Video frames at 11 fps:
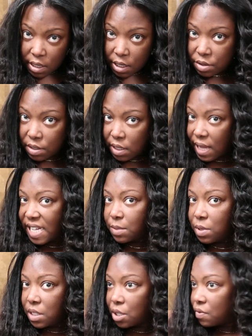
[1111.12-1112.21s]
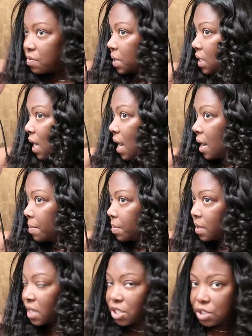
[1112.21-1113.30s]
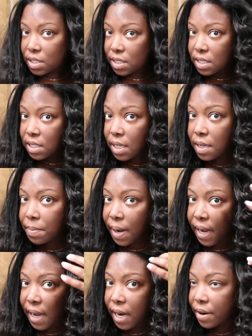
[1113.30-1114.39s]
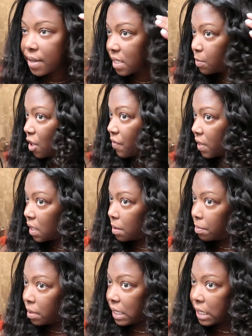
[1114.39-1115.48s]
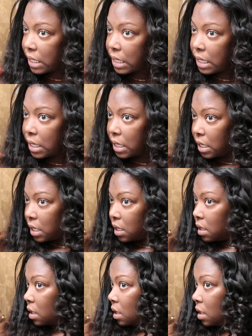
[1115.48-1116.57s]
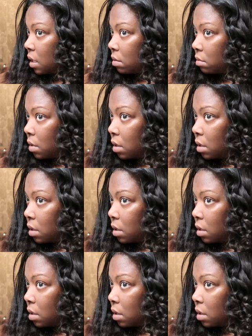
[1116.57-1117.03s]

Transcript: And here's the last piece here from the top. And as you can see, my hair is perfectly blended. I'm